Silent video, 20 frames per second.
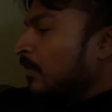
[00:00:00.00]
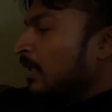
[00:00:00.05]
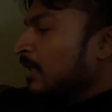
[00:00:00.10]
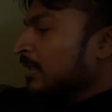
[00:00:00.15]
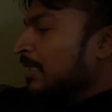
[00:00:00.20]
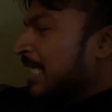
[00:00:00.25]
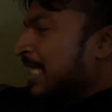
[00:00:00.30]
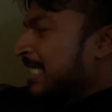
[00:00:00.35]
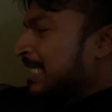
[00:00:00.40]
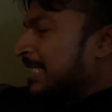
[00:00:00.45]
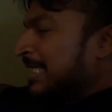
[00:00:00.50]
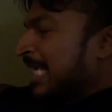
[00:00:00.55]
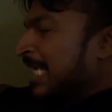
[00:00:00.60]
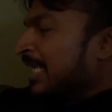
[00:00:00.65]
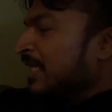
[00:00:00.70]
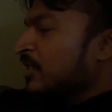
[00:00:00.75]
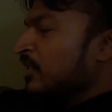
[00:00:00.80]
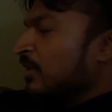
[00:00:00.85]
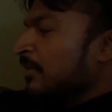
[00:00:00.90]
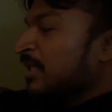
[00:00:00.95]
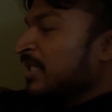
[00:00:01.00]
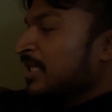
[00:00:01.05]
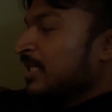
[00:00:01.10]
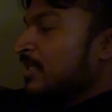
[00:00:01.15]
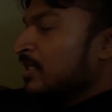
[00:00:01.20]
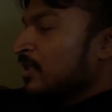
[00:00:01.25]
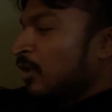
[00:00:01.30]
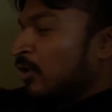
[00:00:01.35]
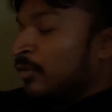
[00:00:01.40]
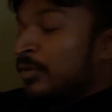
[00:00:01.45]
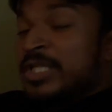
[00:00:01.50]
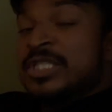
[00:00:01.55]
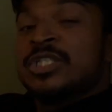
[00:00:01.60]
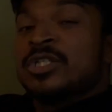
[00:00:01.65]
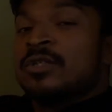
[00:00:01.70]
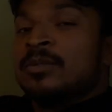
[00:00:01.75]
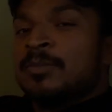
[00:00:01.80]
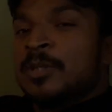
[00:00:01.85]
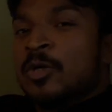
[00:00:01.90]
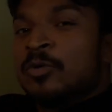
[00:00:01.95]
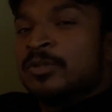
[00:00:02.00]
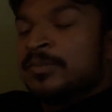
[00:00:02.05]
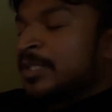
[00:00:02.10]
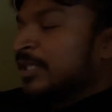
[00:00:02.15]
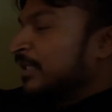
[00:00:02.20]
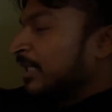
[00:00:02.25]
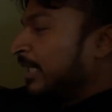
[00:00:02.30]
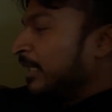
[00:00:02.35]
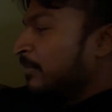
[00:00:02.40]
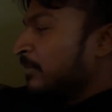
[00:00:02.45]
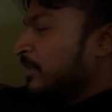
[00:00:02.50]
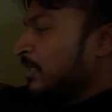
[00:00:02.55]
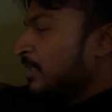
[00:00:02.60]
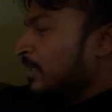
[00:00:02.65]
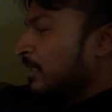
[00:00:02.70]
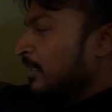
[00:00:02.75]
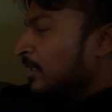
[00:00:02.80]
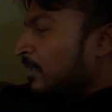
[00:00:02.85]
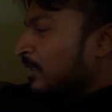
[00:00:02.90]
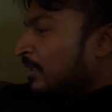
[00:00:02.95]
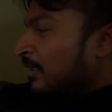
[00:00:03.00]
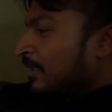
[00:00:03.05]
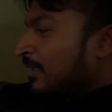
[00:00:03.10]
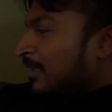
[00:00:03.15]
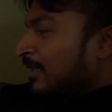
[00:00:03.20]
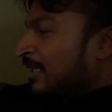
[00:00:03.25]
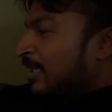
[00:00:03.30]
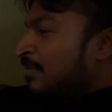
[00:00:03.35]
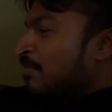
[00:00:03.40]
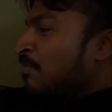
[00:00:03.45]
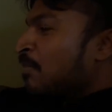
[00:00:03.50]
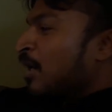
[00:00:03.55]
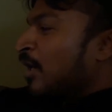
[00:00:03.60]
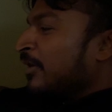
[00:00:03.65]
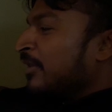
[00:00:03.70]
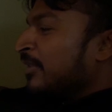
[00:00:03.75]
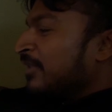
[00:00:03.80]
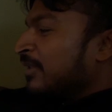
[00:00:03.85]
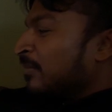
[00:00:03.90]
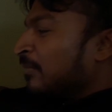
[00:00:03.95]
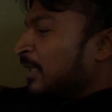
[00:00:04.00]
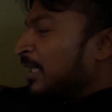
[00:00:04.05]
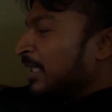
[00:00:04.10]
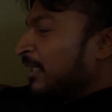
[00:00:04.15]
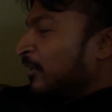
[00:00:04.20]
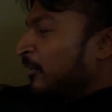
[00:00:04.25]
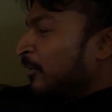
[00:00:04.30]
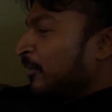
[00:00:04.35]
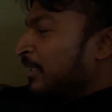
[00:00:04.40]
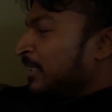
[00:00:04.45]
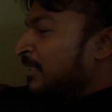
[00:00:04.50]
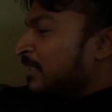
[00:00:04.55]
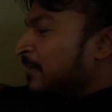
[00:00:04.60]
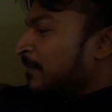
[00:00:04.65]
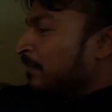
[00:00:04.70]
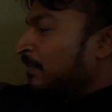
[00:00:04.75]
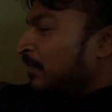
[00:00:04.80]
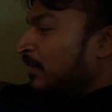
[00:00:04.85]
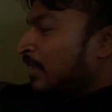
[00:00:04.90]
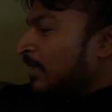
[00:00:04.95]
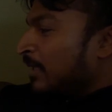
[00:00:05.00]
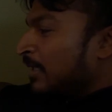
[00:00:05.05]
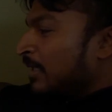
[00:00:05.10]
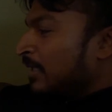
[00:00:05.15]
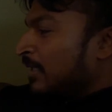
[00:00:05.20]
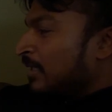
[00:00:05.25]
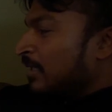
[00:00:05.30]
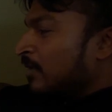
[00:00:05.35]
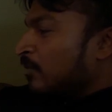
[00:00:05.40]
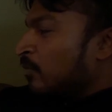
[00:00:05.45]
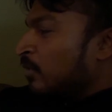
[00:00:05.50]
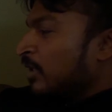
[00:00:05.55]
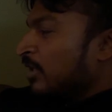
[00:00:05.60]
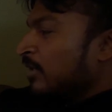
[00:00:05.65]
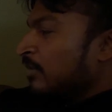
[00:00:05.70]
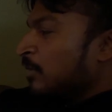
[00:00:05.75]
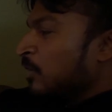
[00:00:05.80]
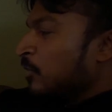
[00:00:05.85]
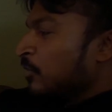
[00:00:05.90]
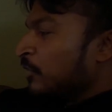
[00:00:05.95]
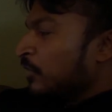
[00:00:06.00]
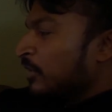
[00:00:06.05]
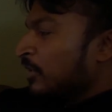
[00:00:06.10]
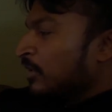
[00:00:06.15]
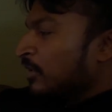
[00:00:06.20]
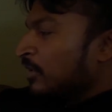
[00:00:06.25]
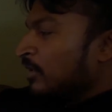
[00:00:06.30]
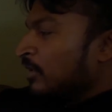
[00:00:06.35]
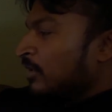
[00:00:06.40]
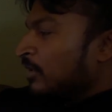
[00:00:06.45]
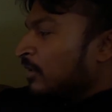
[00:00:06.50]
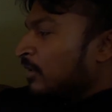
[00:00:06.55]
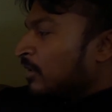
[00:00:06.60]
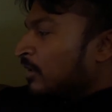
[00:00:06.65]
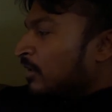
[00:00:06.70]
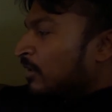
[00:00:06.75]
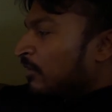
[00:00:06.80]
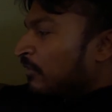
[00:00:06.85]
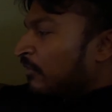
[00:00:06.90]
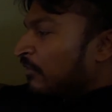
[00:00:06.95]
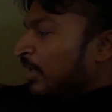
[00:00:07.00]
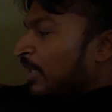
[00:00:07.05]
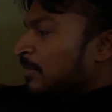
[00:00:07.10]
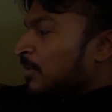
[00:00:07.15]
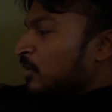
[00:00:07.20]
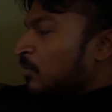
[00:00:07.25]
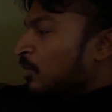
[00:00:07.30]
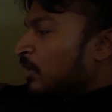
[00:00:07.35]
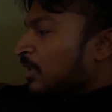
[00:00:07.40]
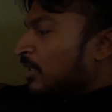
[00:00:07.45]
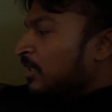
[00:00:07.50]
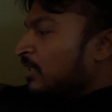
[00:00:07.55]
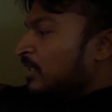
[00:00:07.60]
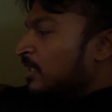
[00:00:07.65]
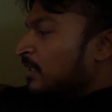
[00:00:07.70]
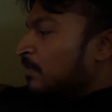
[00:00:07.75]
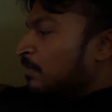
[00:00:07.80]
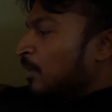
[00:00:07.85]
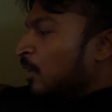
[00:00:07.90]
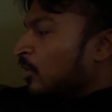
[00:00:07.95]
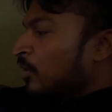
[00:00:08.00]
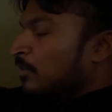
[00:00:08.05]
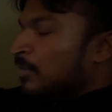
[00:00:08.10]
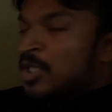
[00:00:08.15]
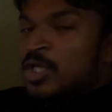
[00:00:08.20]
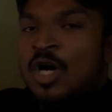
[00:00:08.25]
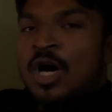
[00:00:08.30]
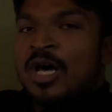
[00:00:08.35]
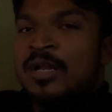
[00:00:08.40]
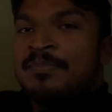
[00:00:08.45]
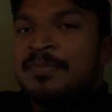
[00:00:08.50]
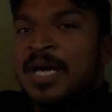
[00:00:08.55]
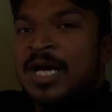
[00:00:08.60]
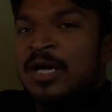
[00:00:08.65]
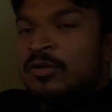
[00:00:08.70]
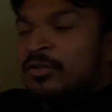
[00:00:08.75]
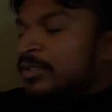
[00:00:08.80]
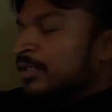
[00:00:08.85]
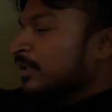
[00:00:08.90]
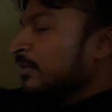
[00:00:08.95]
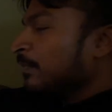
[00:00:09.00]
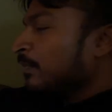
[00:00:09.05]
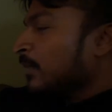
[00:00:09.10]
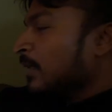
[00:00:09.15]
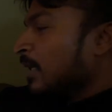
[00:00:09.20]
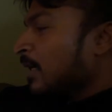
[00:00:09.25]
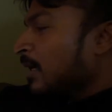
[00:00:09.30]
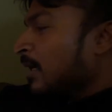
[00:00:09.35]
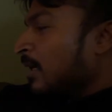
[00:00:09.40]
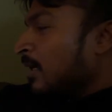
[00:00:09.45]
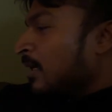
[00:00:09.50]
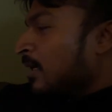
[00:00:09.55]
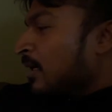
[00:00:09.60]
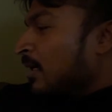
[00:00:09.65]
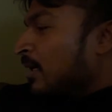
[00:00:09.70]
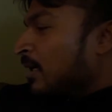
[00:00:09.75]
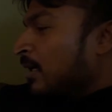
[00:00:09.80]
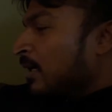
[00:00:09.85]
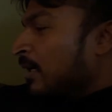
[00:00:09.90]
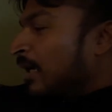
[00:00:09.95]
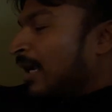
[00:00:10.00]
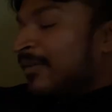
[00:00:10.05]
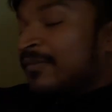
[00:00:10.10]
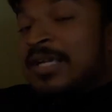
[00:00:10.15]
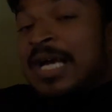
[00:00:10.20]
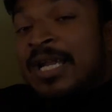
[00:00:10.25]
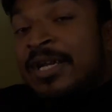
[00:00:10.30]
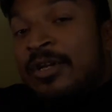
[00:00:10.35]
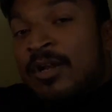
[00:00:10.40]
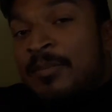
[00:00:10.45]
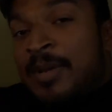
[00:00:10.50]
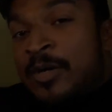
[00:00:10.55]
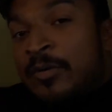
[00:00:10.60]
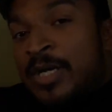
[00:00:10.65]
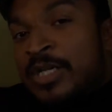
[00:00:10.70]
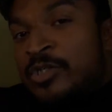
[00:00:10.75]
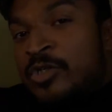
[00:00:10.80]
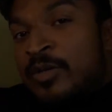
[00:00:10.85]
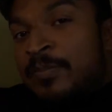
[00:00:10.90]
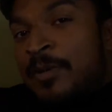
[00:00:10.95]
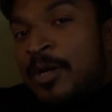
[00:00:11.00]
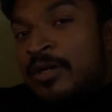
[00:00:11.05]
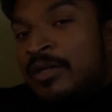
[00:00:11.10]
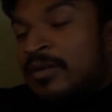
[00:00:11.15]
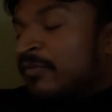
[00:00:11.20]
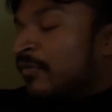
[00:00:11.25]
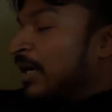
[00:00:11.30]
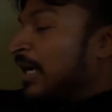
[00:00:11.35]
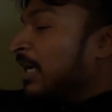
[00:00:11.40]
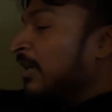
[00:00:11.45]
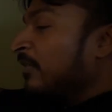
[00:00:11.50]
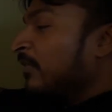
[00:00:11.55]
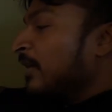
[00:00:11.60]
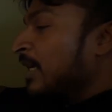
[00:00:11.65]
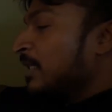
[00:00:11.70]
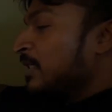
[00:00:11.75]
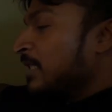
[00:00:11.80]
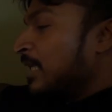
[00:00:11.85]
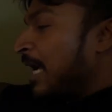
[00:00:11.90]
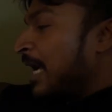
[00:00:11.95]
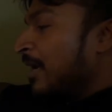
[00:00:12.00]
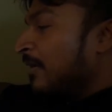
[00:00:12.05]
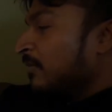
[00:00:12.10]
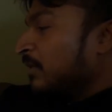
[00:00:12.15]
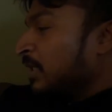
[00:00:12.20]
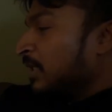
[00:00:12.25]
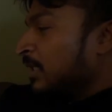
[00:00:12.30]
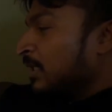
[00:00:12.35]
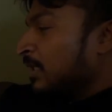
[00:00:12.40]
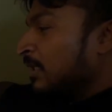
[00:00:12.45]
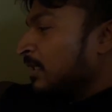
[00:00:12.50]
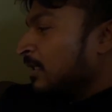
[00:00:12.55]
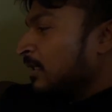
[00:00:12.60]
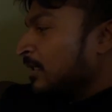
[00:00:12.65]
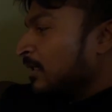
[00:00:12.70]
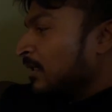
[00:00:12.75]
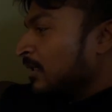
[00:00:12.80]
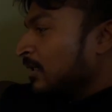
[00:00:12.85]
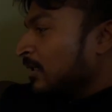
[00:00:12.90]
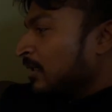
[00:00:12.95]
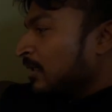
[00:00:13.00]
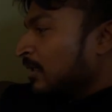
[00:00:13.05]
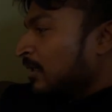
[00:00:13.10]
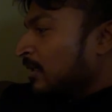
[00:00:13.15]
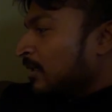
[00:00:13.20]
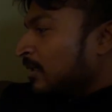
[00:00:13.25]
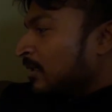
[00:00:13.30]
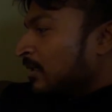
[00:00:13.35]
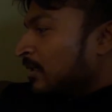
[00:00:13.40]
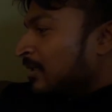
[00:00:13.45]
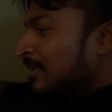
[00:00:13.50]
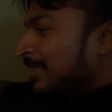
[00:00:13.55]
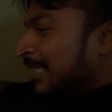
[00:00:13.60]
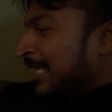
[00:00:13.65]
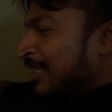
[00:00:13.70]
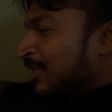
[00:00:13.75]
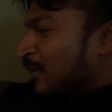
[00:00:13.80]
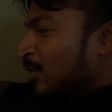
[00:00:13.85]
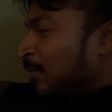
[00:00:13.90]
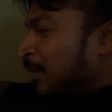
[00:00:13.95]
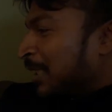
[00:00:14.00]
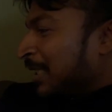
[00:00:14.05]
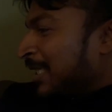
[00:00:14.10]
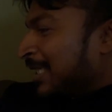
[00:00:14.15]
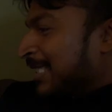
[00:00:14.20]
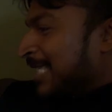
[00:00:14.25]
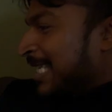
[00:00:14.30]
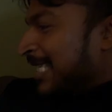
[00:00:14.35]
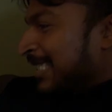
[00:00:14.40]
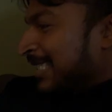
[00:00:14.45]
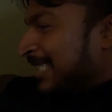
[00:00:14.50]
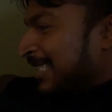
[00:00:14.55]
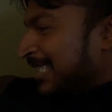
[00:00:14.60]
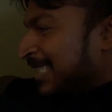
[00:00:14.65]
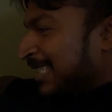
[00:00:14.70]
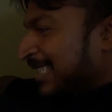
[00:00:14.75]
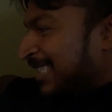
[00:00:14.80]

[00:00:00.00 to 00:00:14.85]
that has taken some of these original Pokemon games and then modded them like crazy. And one of the most famous one is Pokemon Unbound. I've got it on my Retroid Pocket 5. I just haven't gotten to play it yet.